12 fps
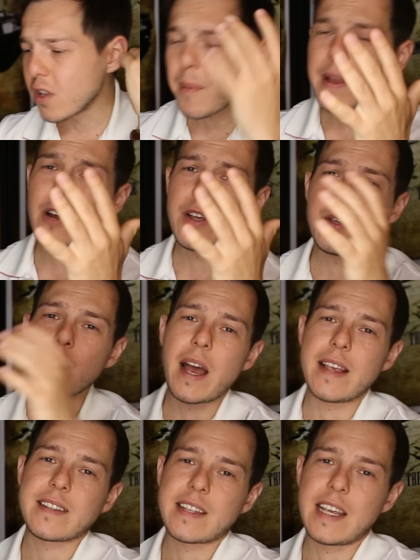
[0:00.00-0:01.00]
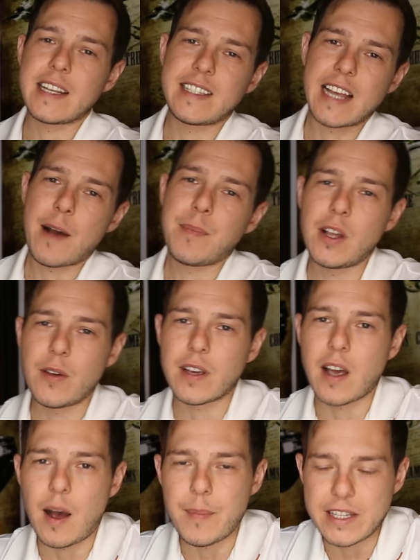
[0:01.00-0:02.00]
So let me know what you guys think down below in
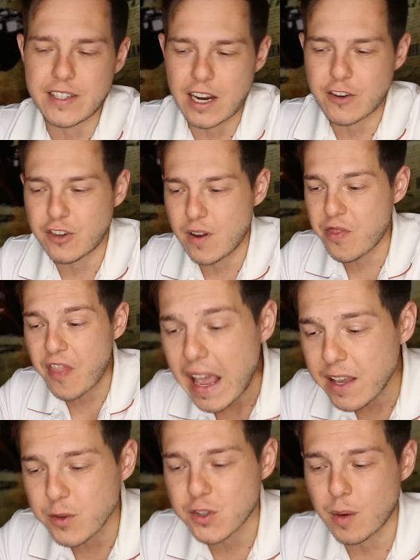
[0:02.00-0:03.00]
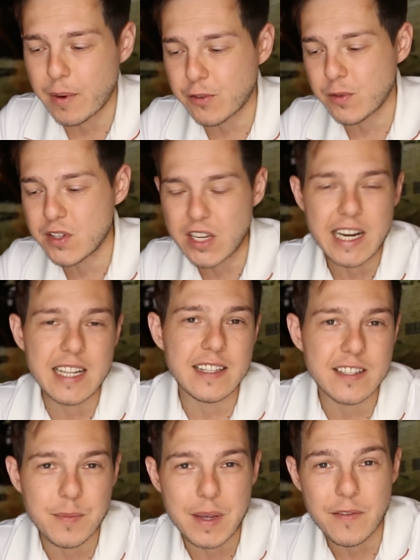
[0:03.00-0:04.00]
the comments section. Thank you so much for sending
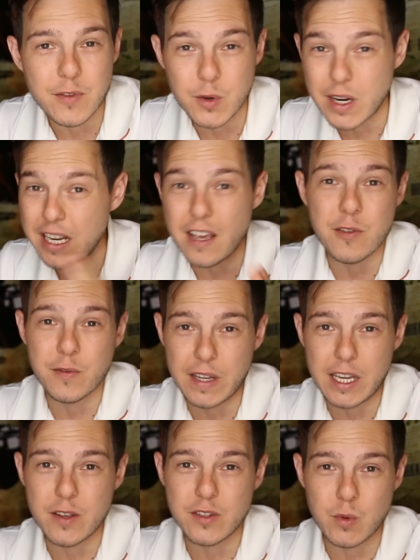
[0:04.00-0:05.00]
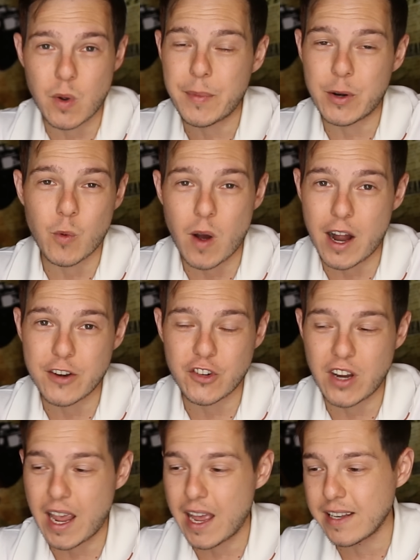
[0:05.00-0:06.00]
this to me. If there are any other videos you want me to
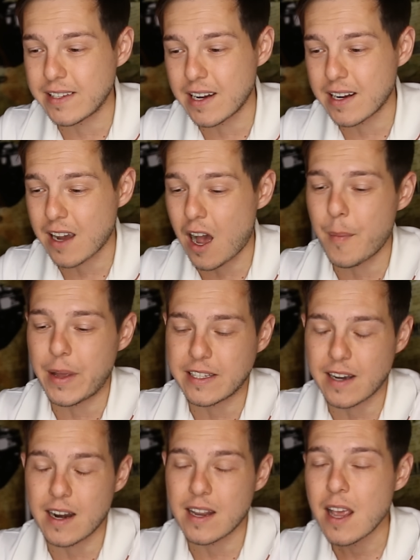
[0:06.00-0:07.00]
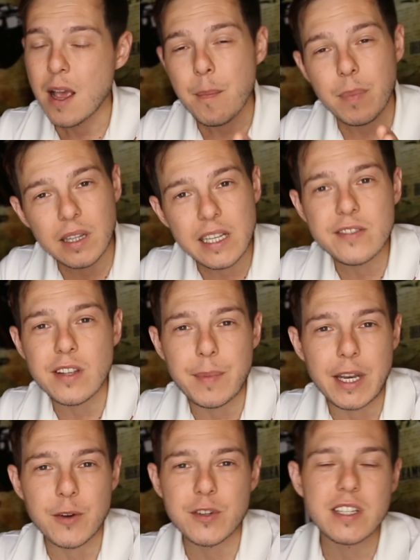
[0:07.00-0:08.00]
watch and uh, comment on, please
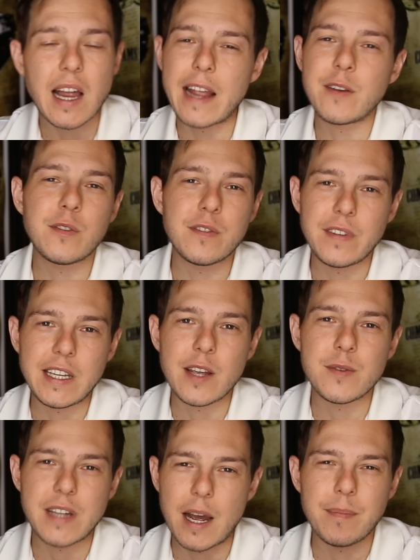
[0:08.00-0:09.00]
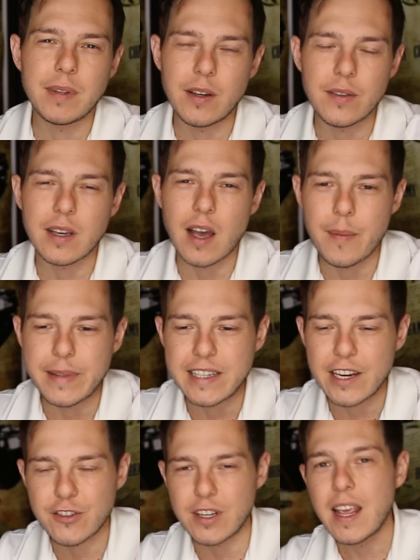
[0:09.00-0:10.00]
let me know. Just title the video down below in the
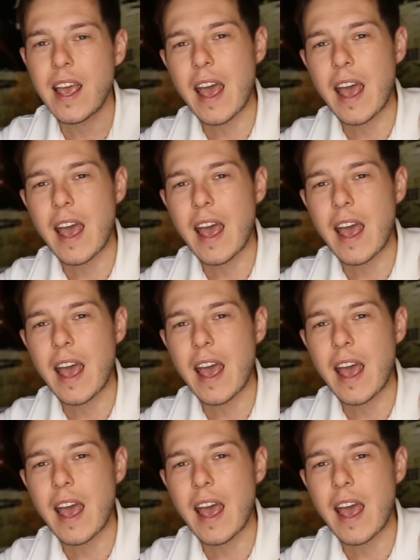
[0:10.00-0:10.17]
comments section.